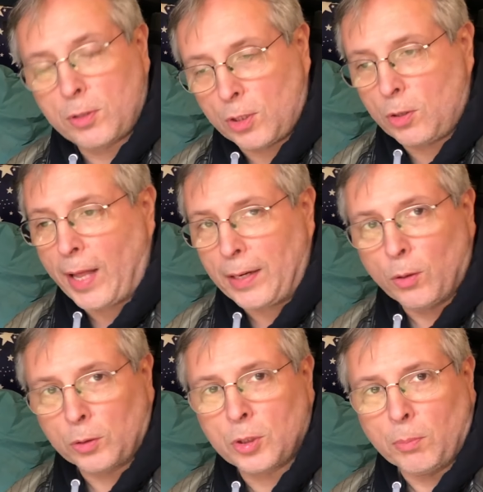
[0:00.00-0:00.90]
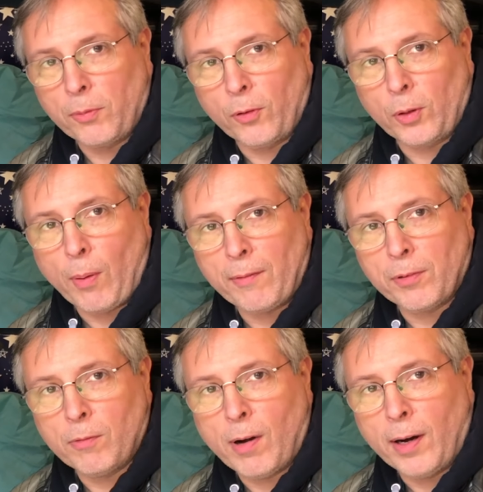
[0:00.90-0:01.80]
do that nut up before you go out
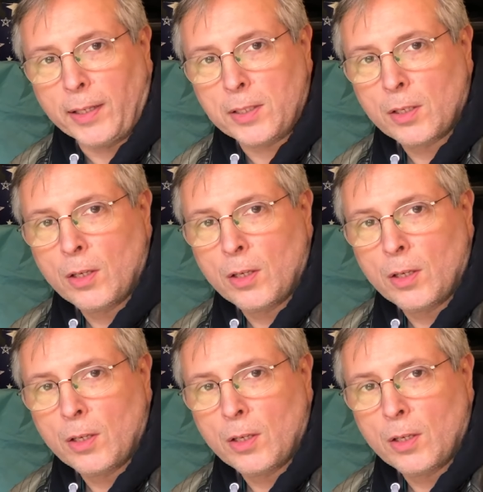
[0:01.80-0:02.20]
for a ride,